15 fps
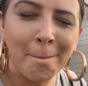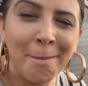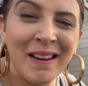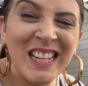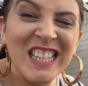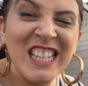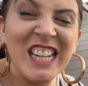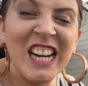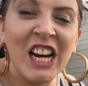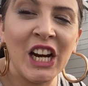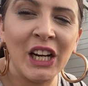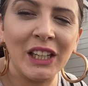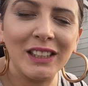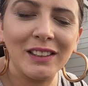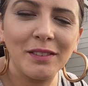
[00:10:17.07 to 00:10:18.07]

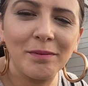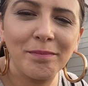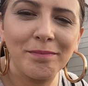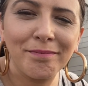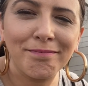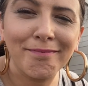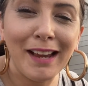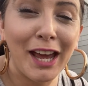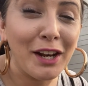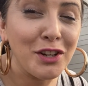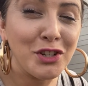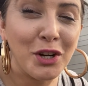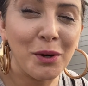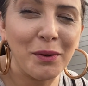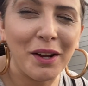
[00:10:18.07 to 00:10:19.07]
beignet and a
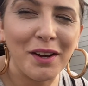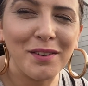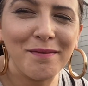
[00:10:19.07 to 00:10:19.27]
donut?